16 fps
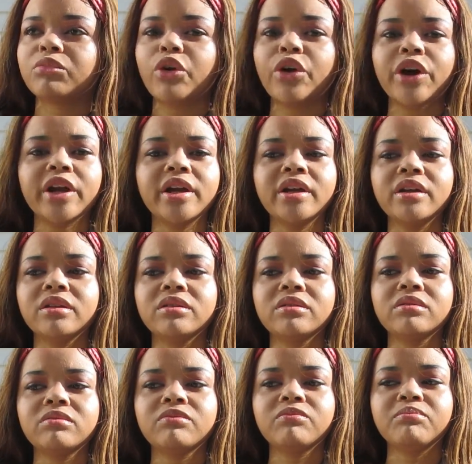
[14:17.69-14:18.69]
probably
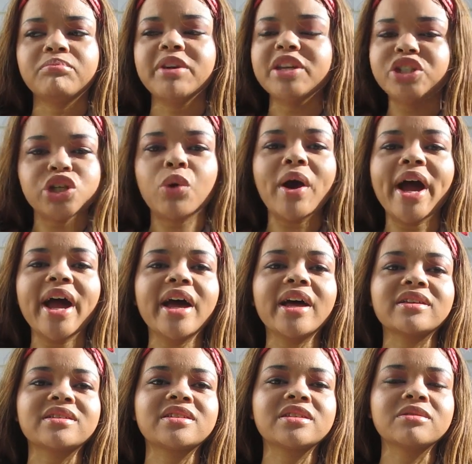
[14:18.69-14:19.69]
beat your
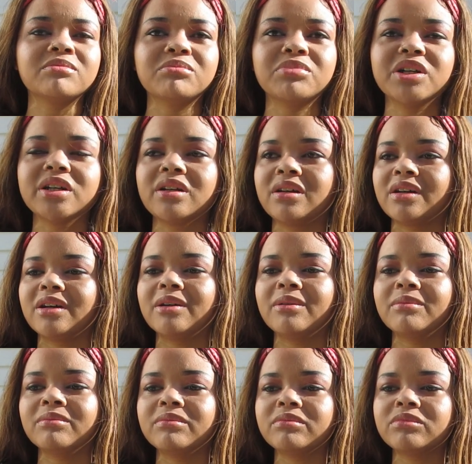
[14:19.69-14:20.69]
ass. But
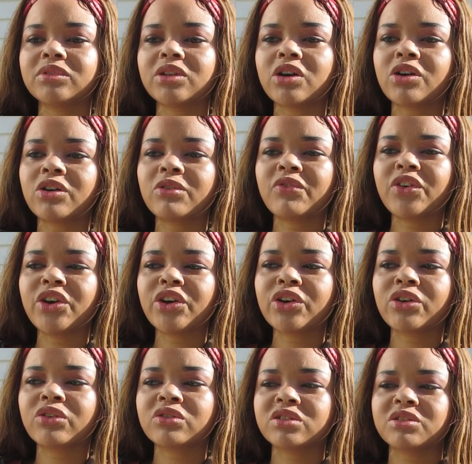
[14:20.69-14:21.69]
um, no,
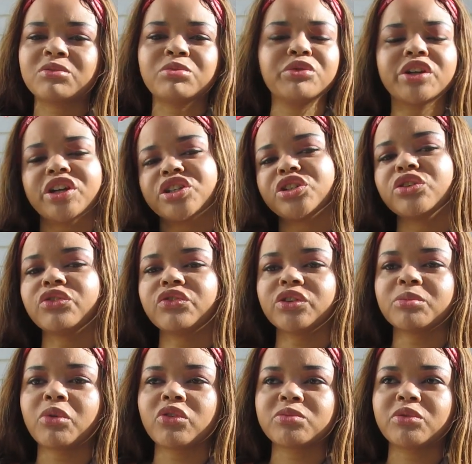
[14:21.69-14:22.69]
Virgos are pretty chill
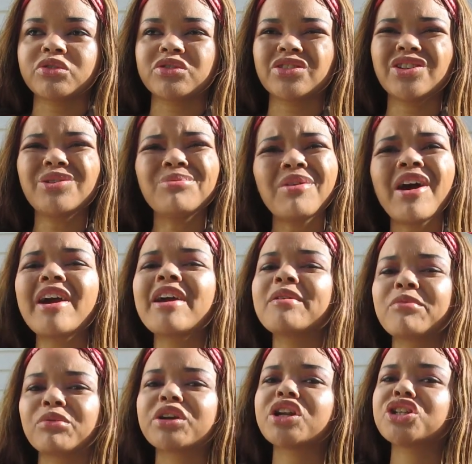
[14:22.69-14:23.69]
for the most part. So you're
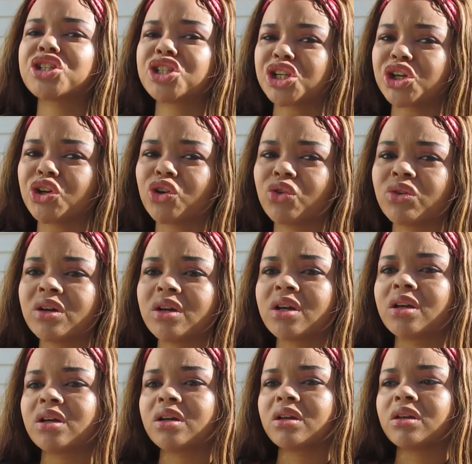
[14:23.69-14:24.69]
probably pretty chill,
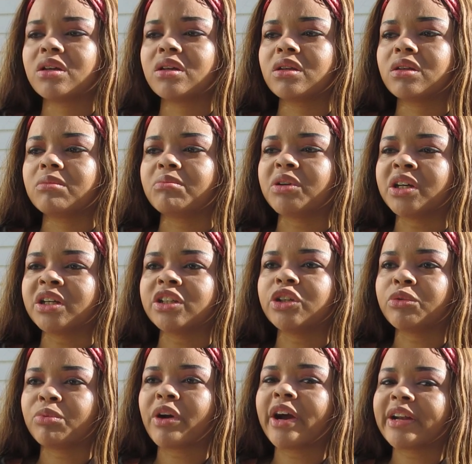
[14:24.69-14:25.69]
but
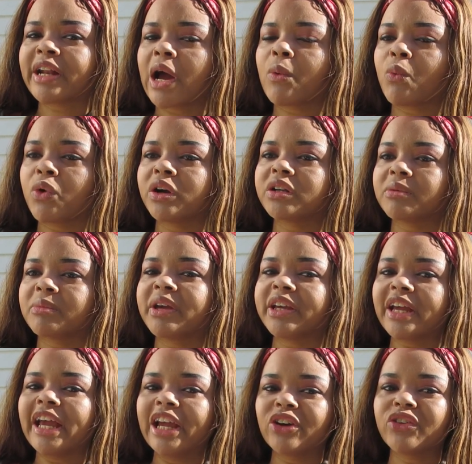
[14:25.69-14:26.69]
you're probably not one to
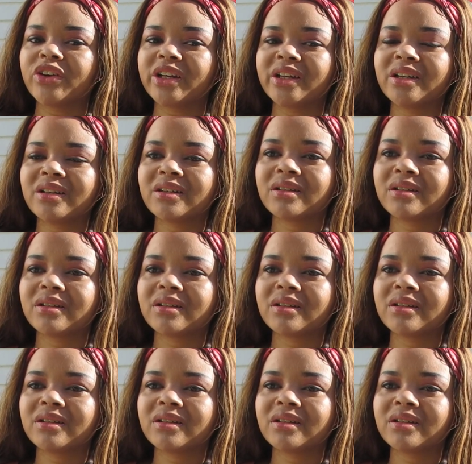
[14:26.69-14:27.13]
make angry.